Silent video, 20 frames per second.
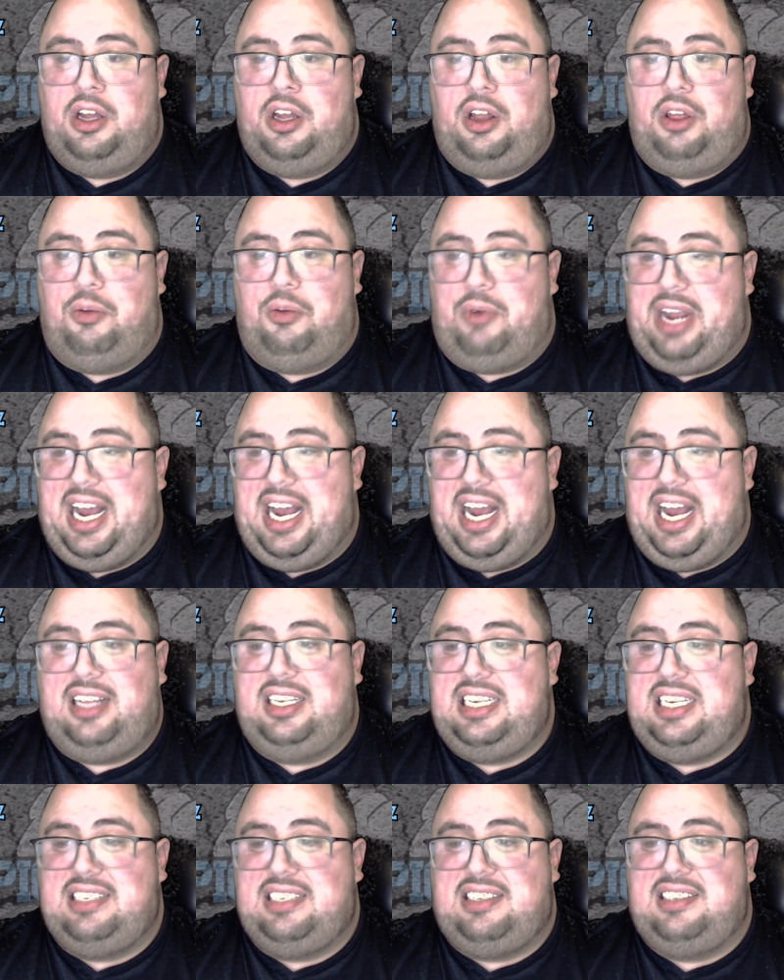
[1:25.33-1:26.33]
the
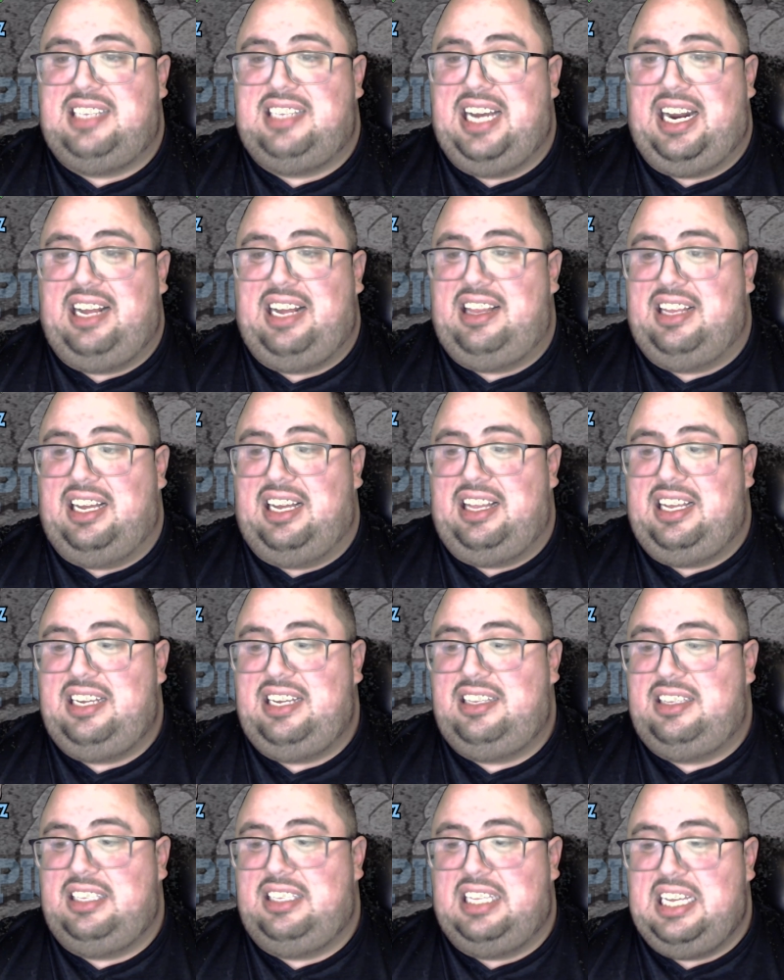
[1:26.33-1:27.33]
reality is is that I, I
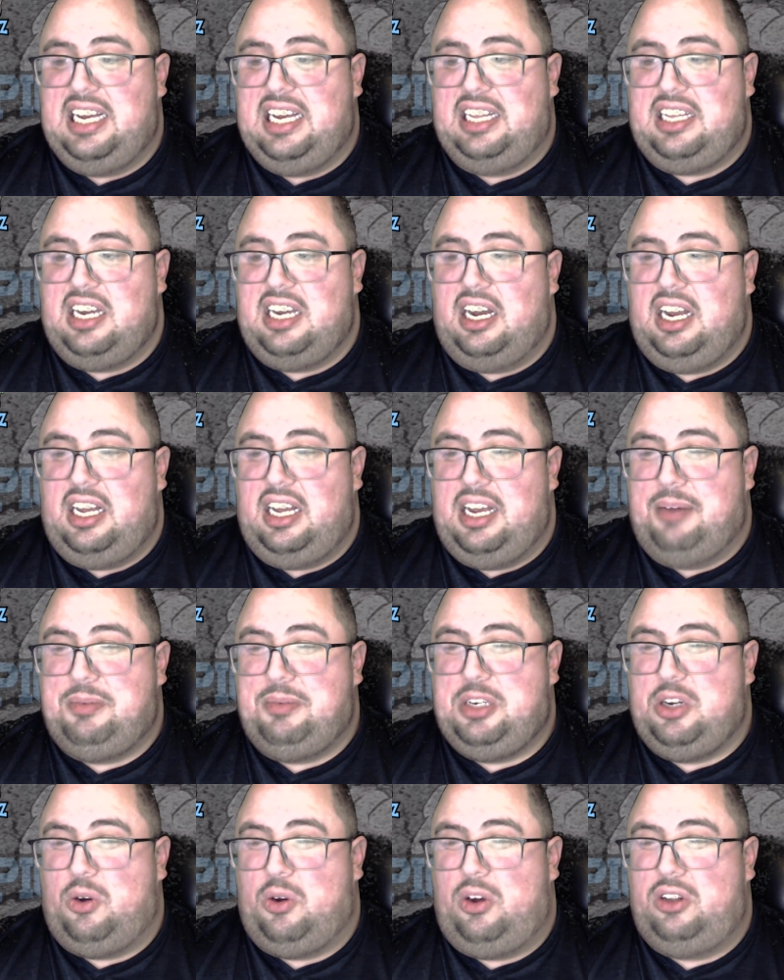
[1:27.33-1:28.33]
think the uh, the
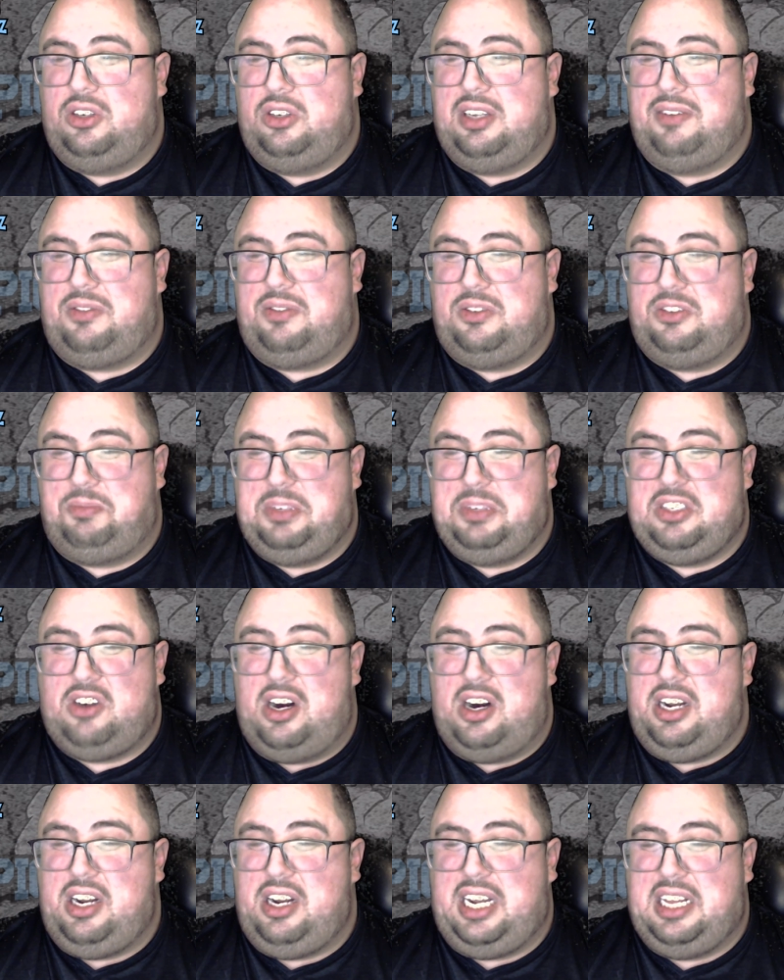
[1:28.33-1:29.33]
Edmonton Oilers have been
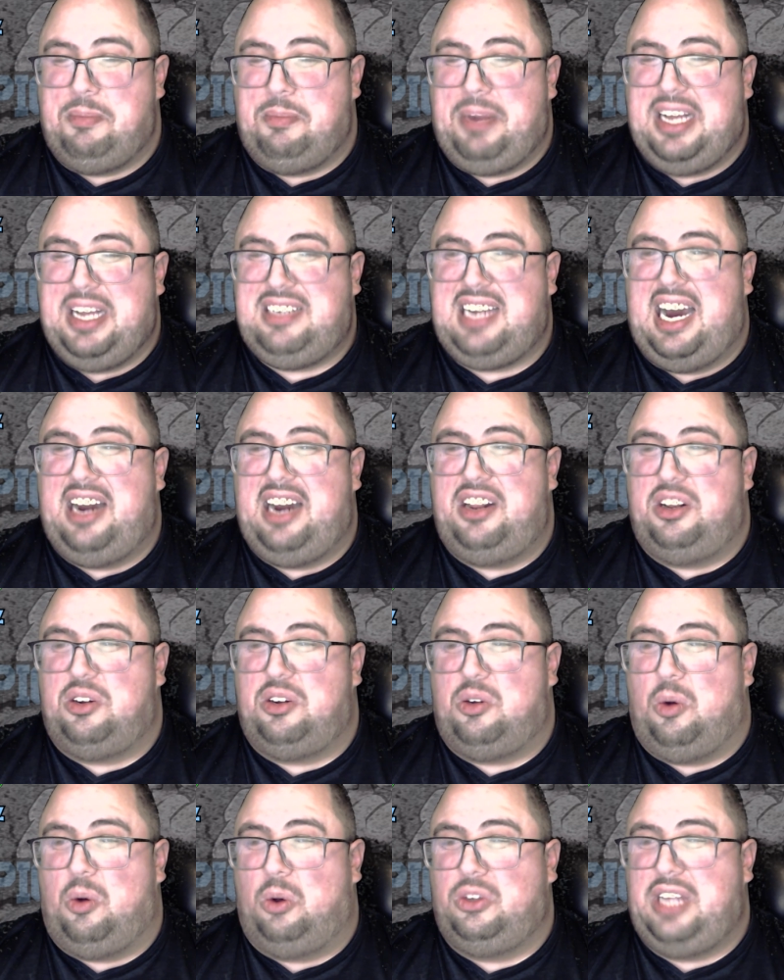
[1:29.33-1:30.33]
starting to get the best out of their
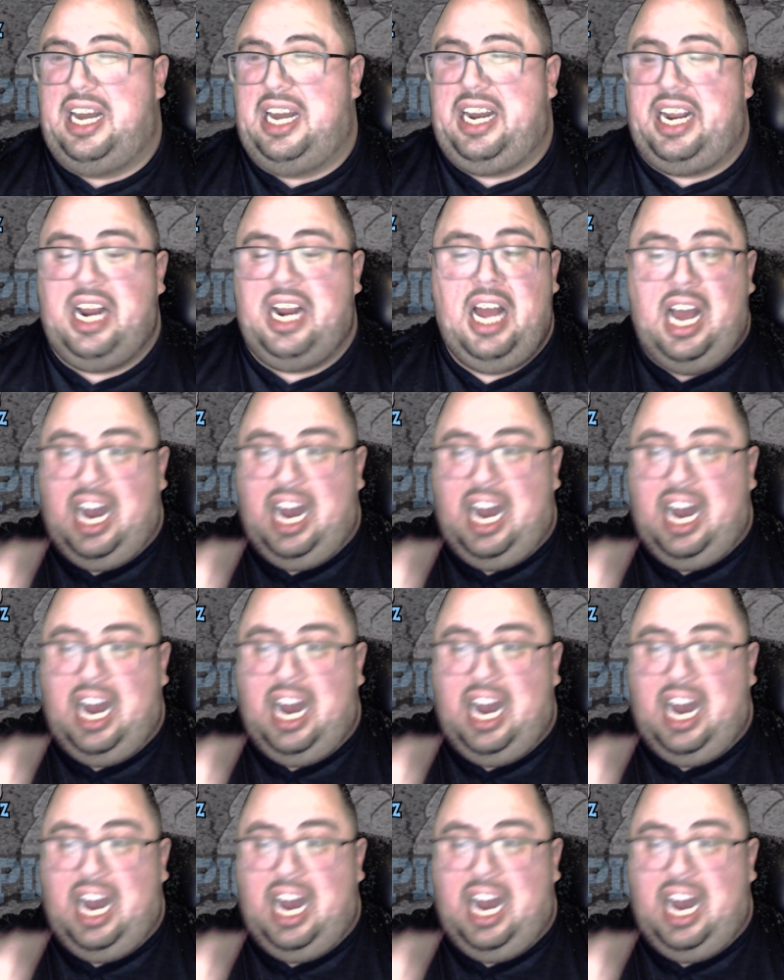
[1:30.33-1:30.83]
goaltending.